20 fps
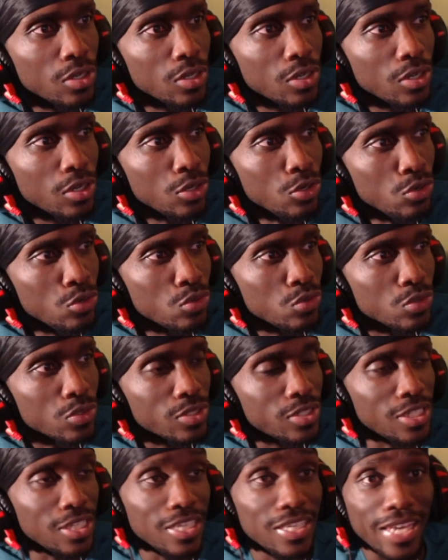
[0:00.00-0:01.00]
Who?
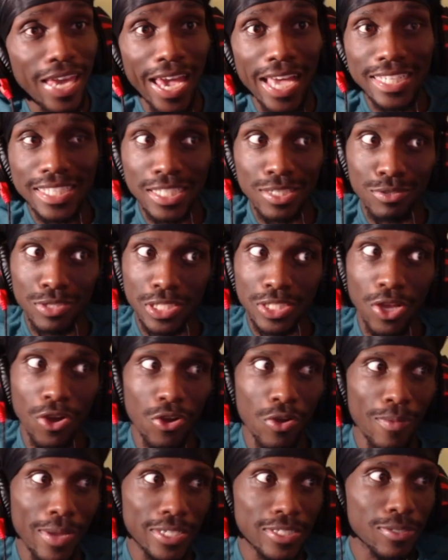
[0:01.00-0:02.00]
See, Kasky was talking
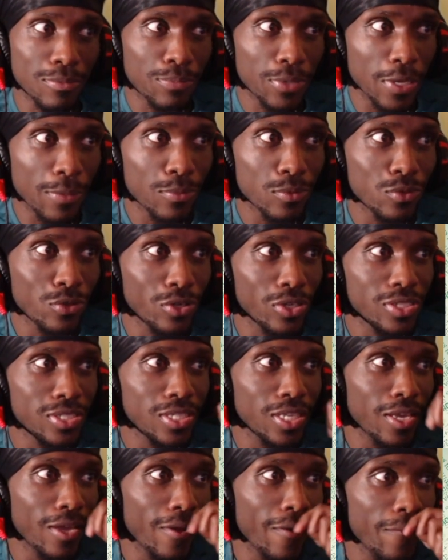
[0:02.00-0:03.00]
about some people, you know what I'm
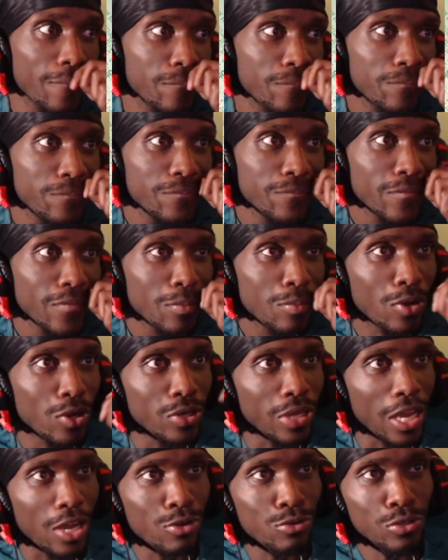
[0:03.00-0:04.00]
saying? Bro,
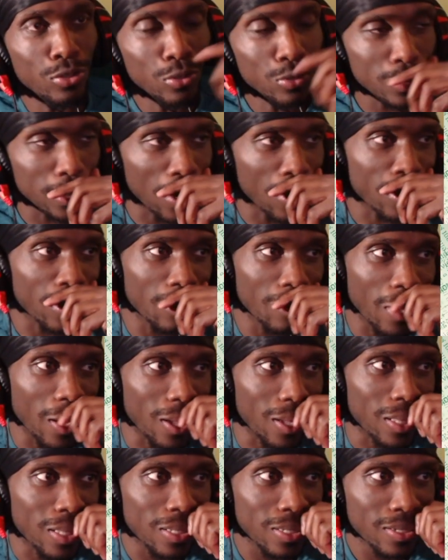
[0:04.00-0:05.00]
now who you talking about?
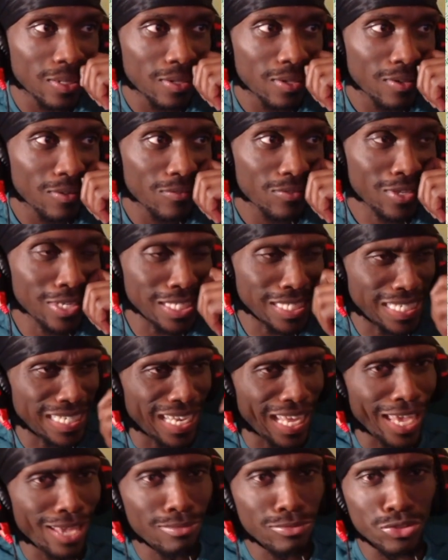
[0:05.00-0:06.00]
You know I
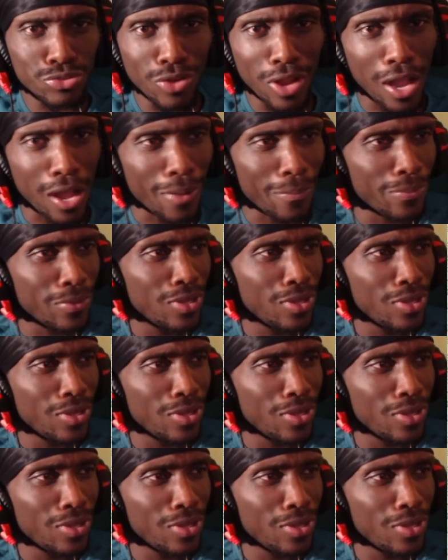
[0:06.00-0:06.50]
name drop.